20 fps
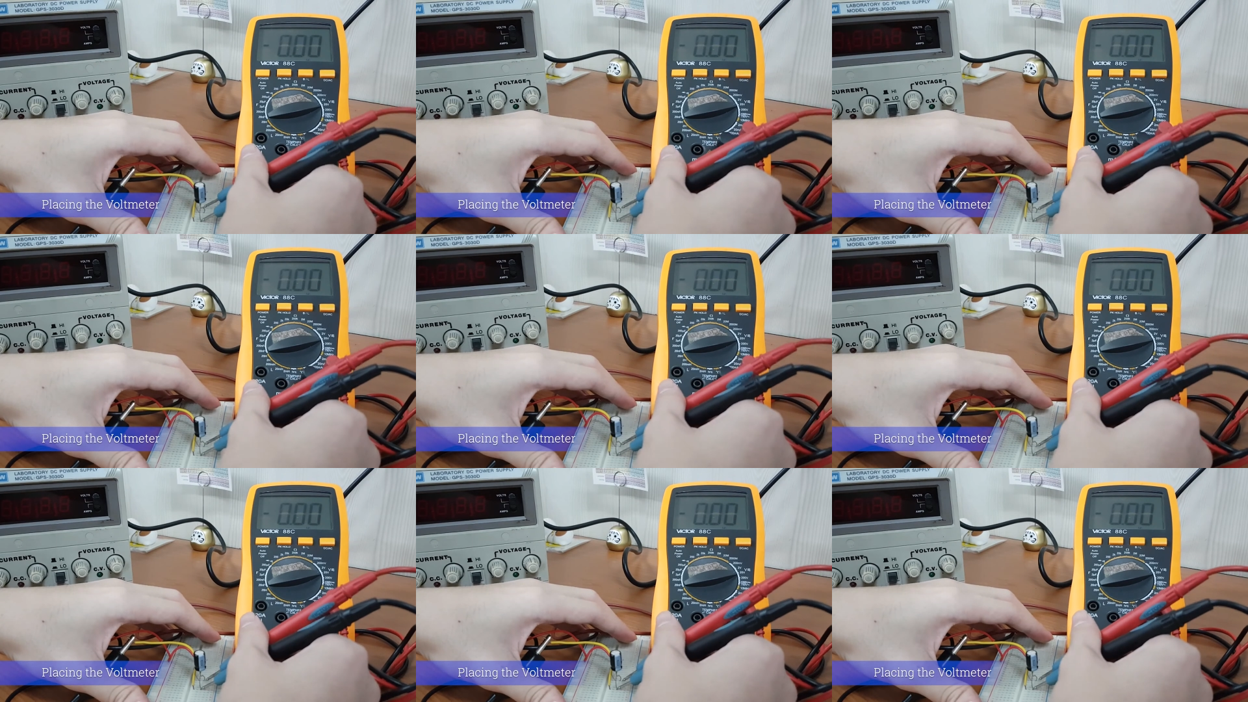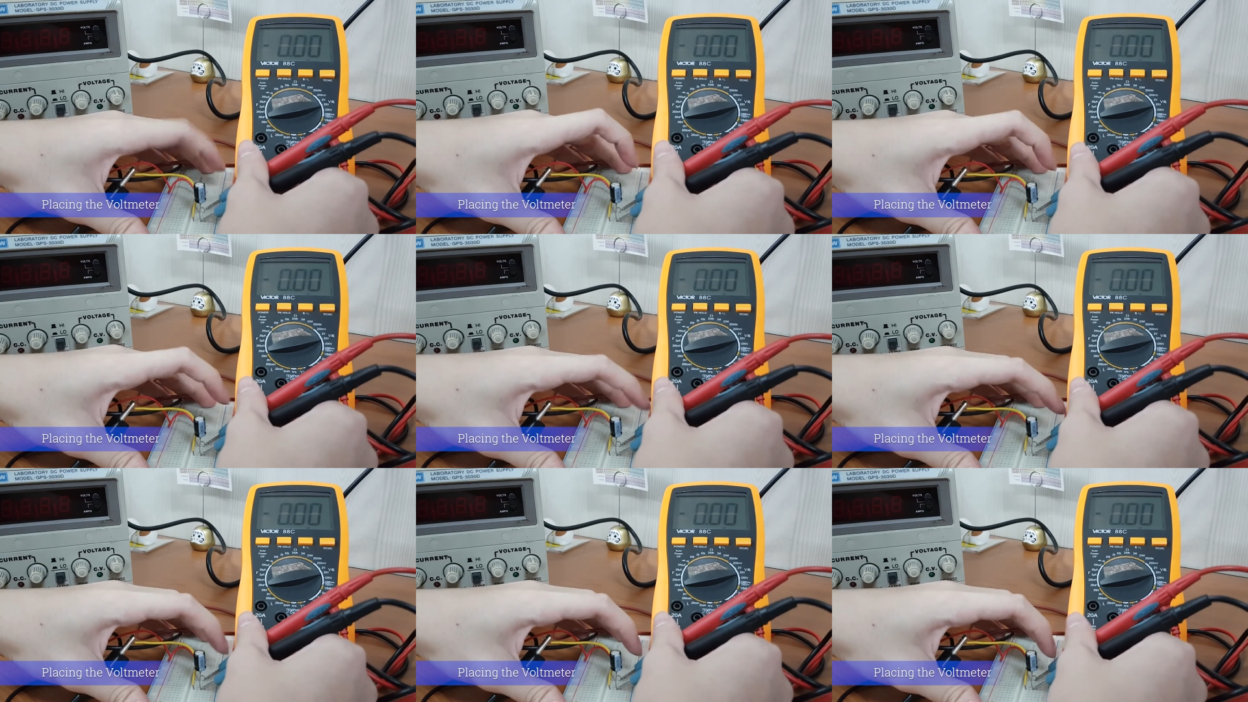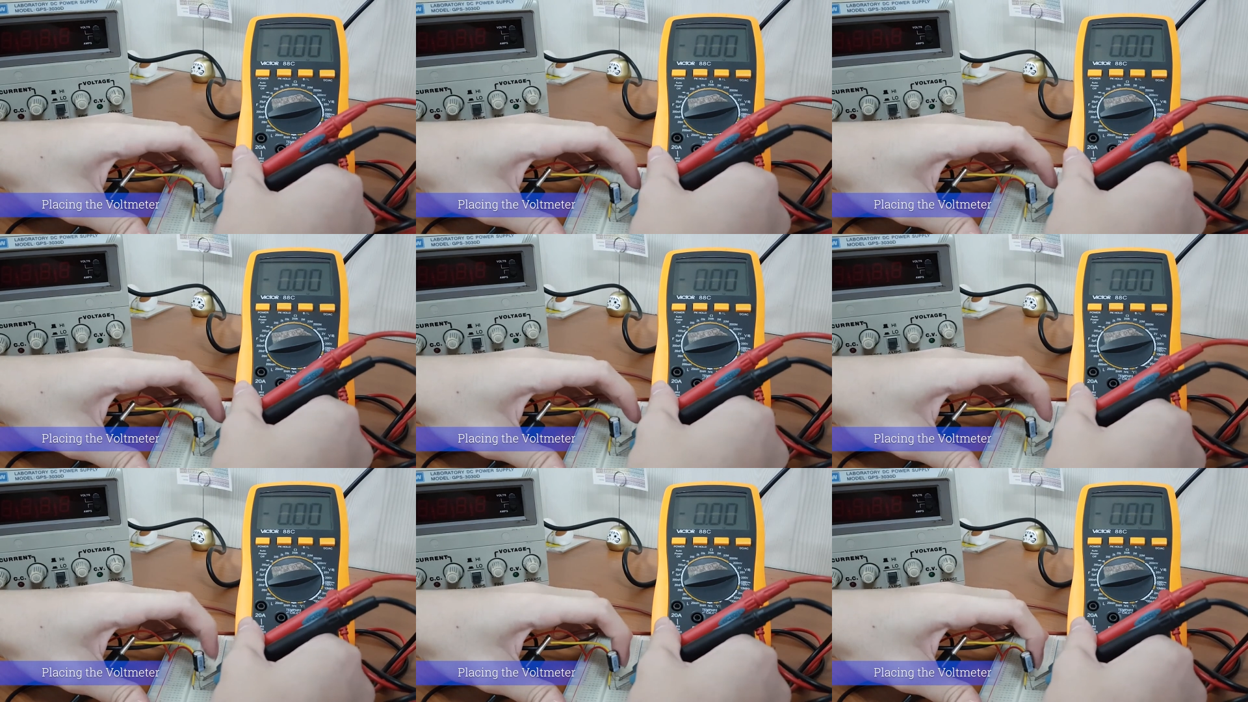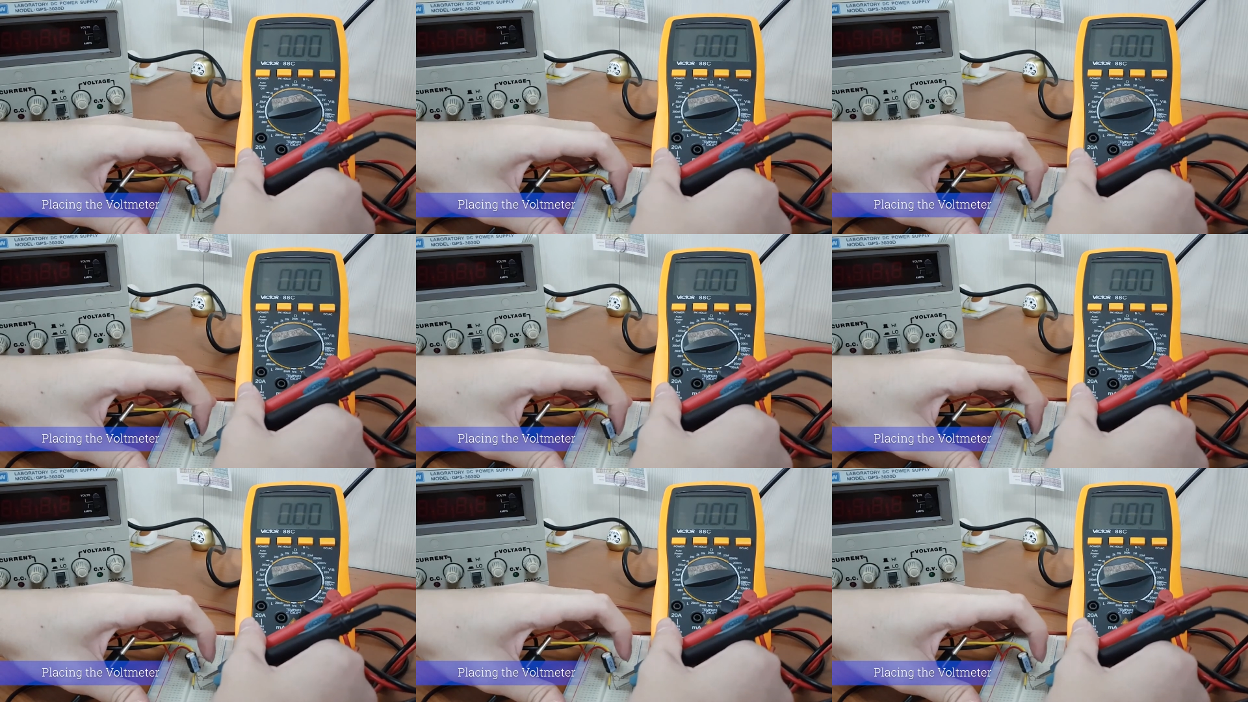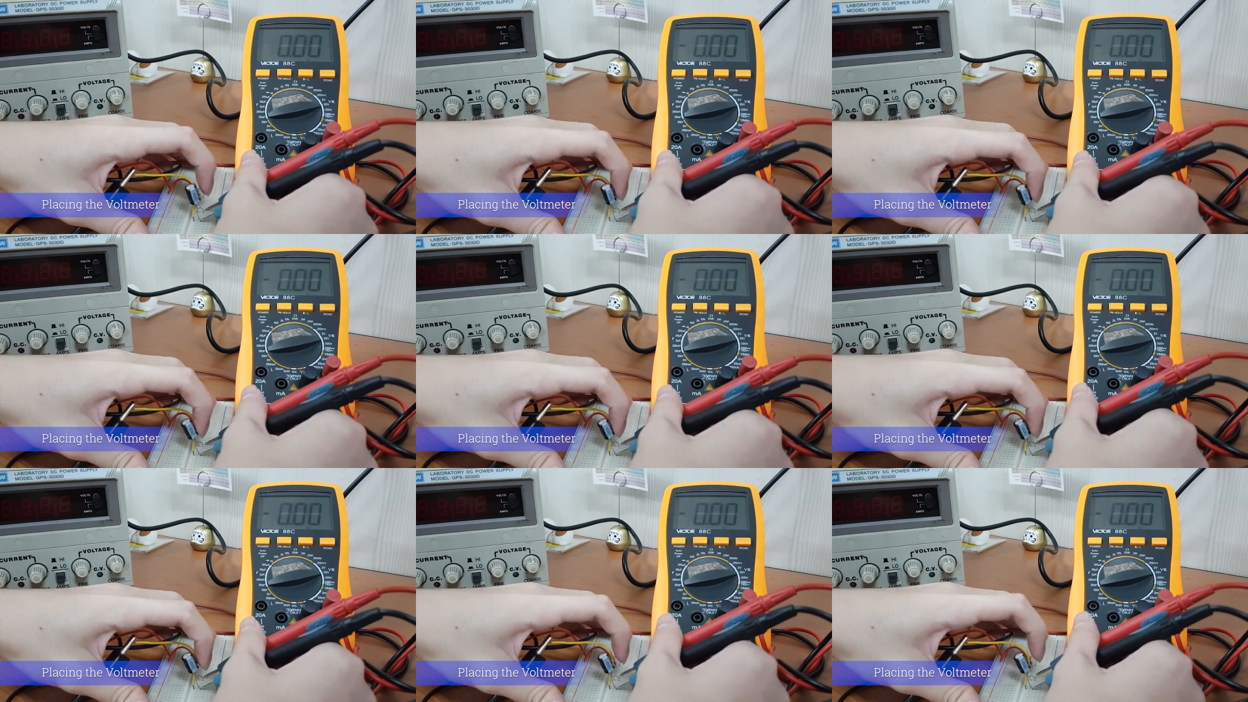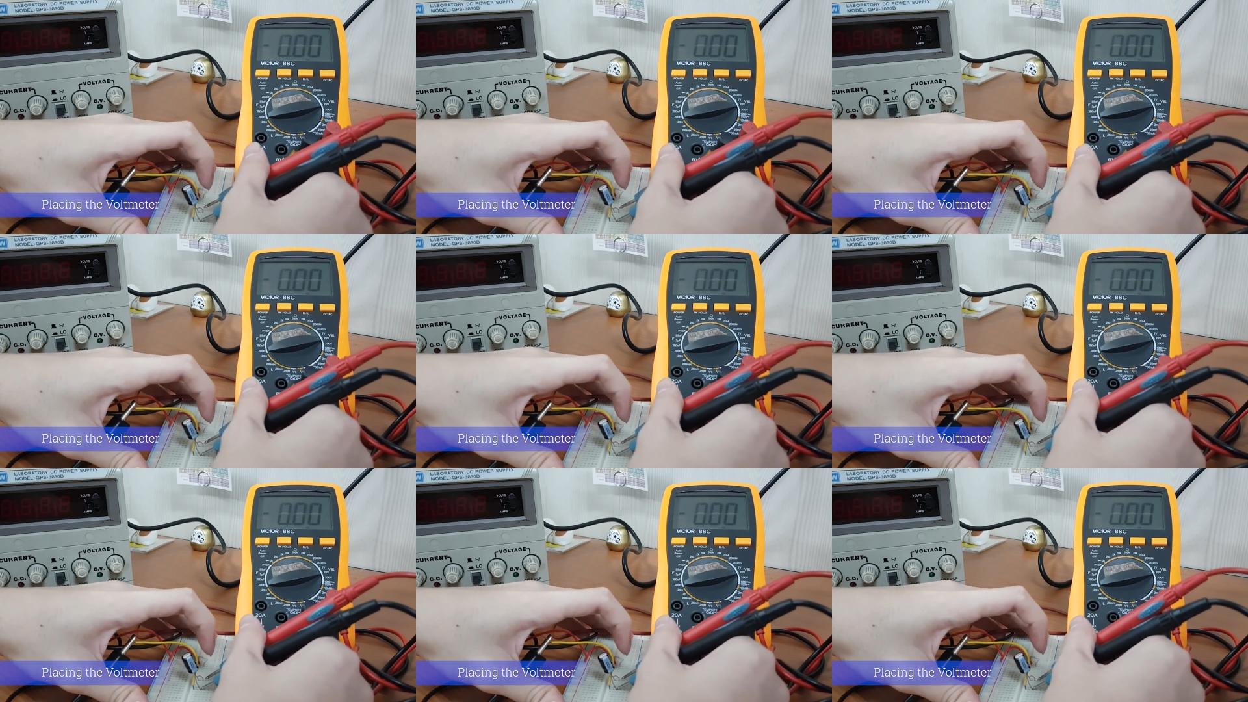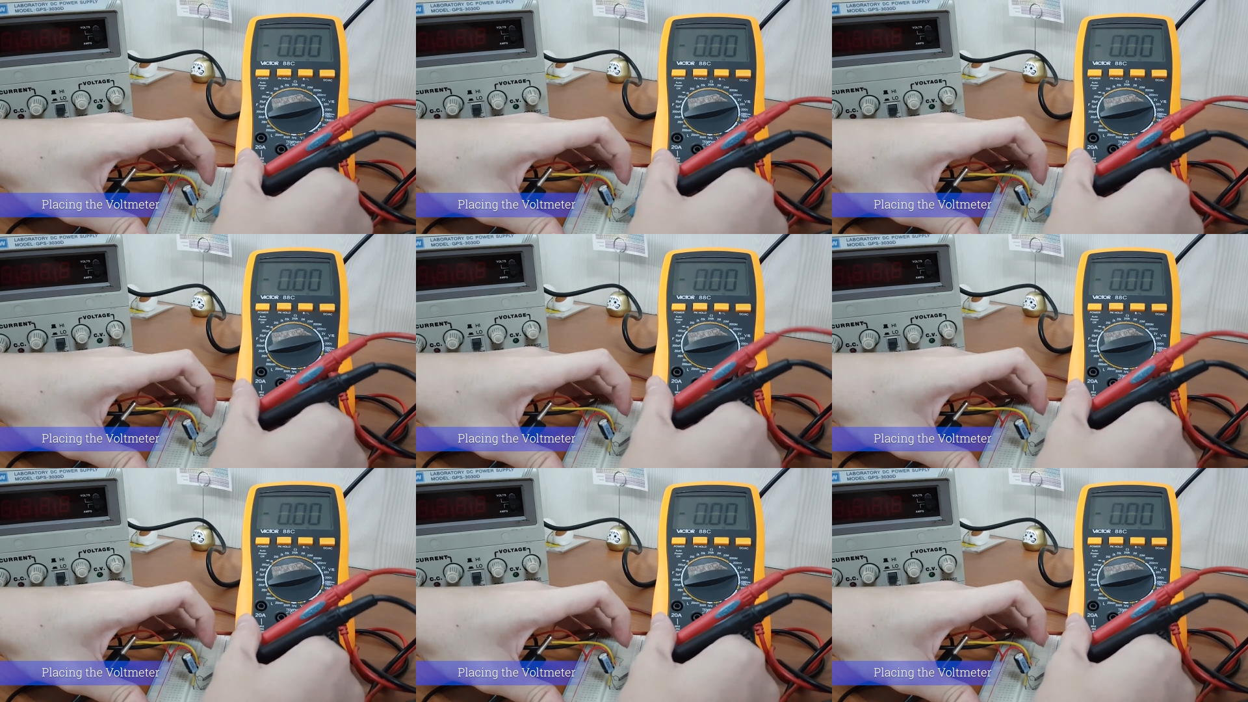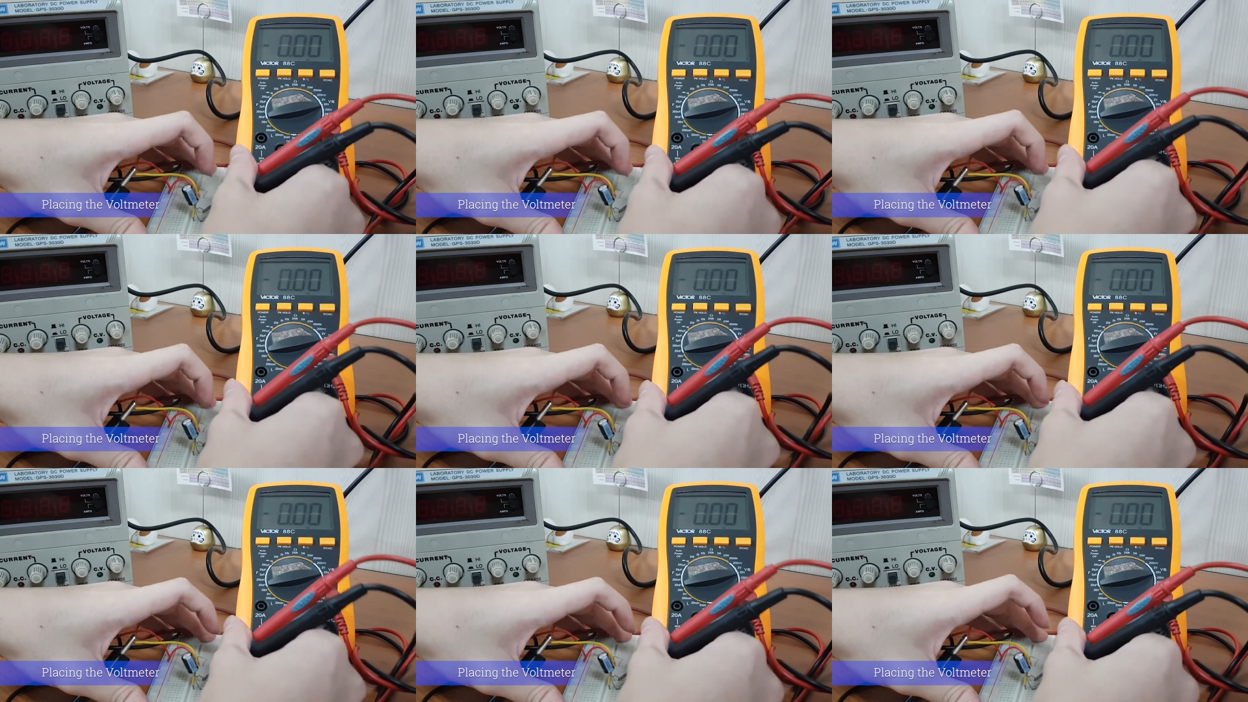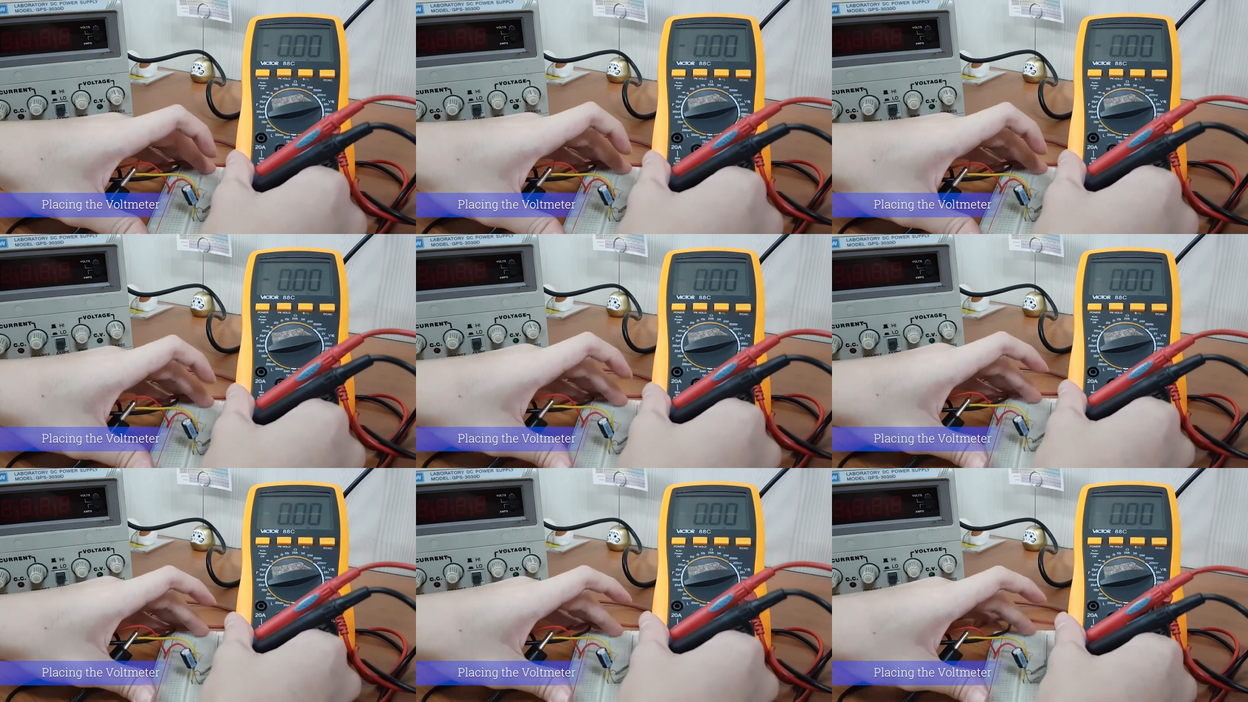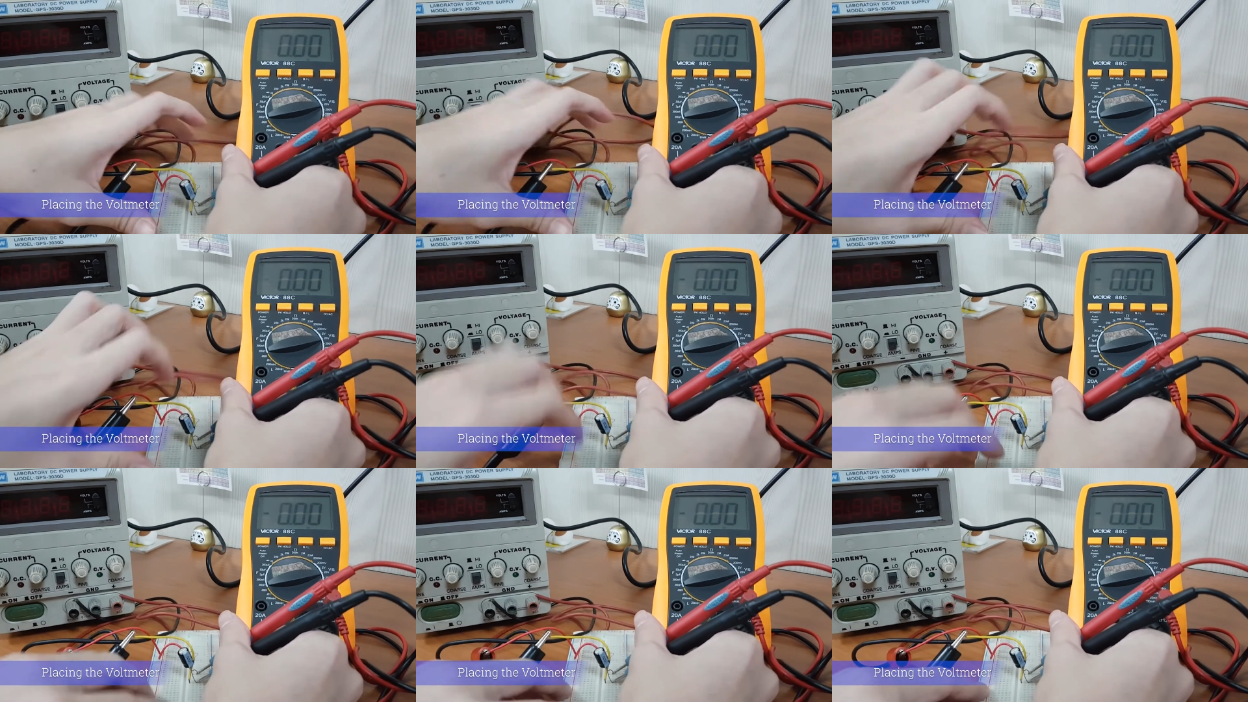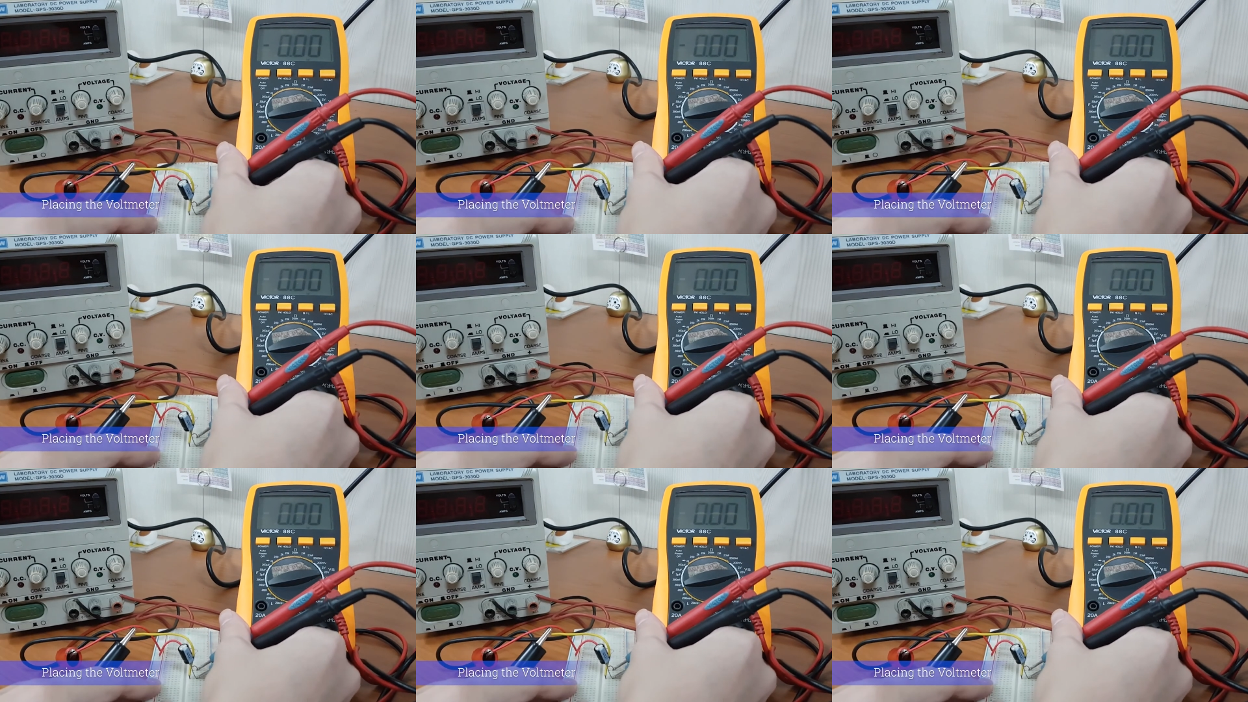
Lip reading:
No face is visible, so there are no lips to read.